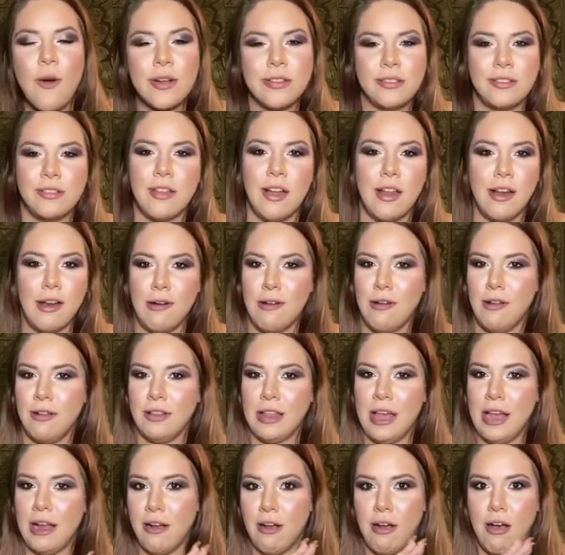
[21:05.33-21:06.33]
it's not
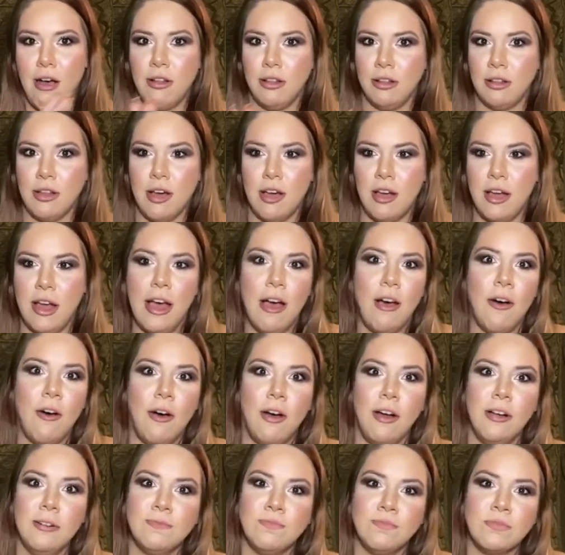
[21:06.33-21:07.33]
like a lot at
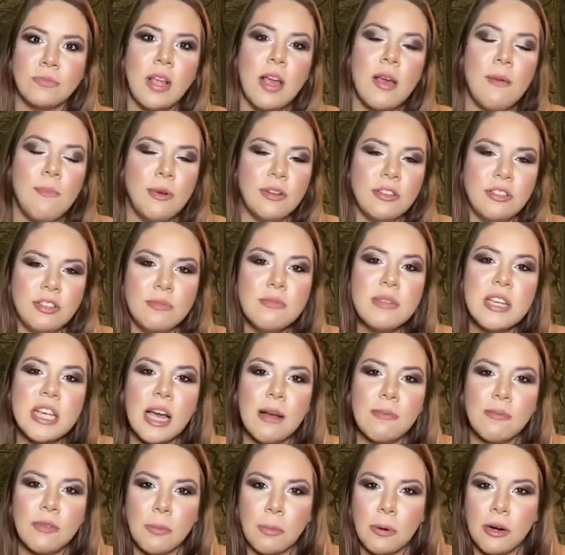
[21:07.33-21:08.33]
all, but to me,
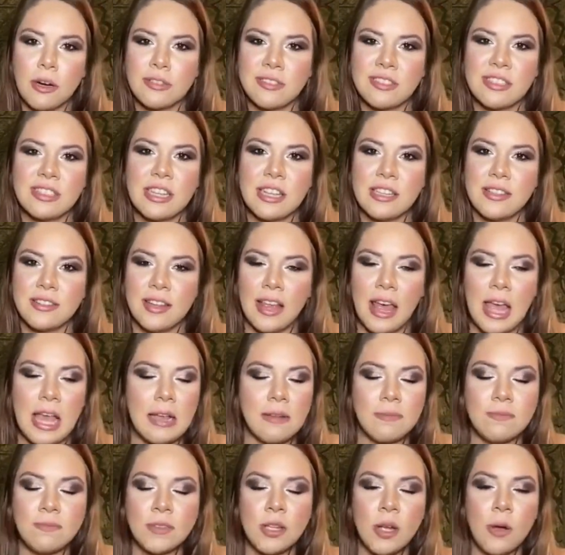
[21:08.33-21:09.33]
I'm the person that's like,
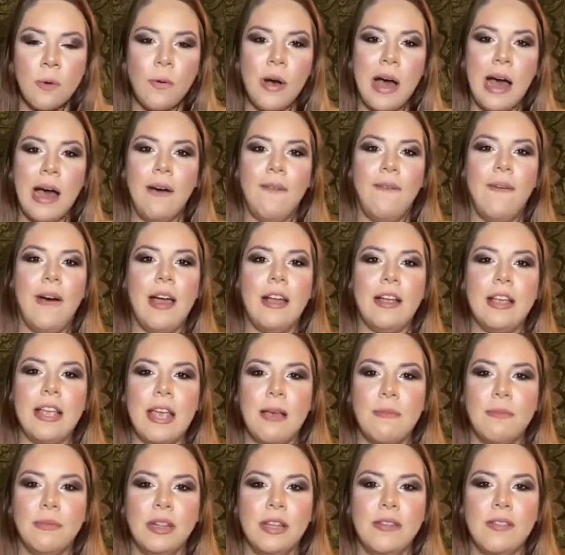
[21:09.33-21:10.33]
wow, I
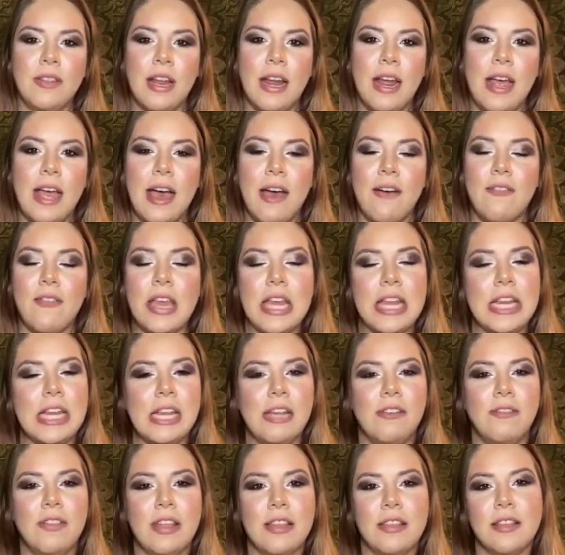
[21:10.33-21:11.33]
can't believe that I have any
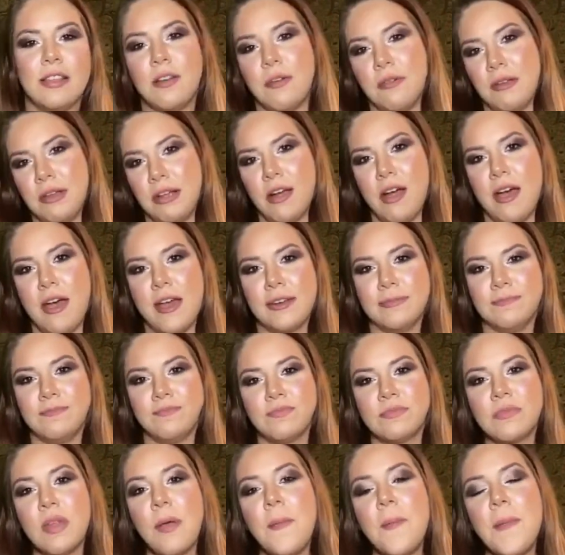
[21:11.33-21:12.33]
of this going on.
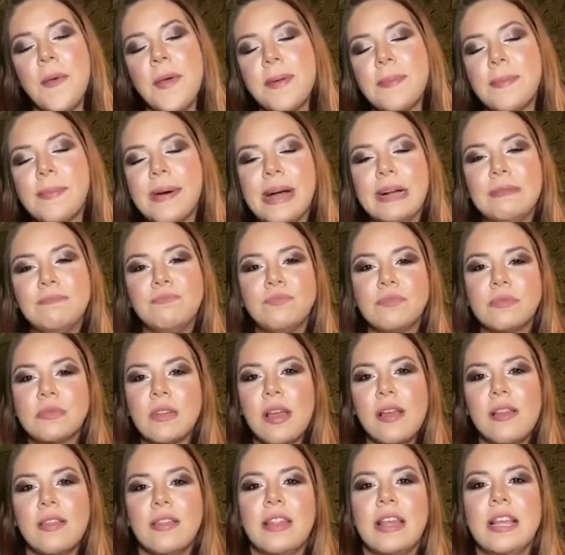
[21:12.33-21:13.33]
But
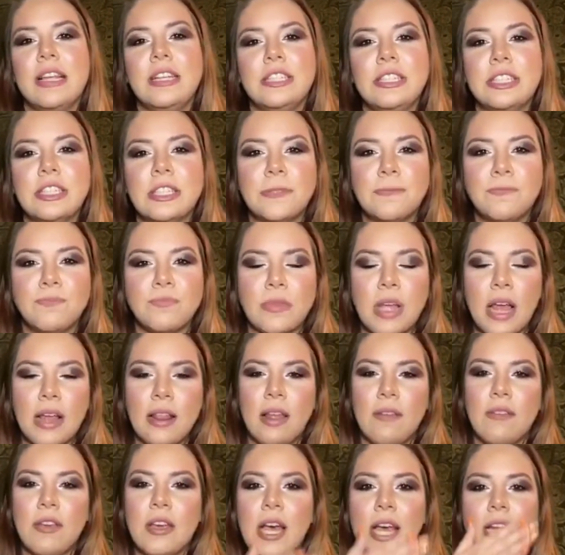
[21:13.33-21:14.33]
thank you. I
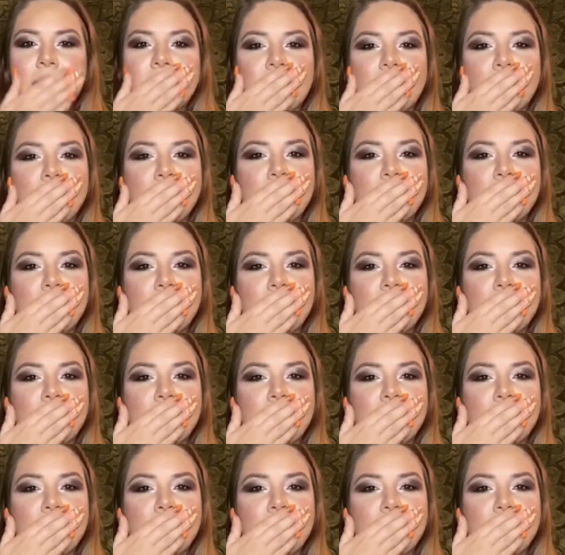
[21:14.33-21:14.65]
love you guys.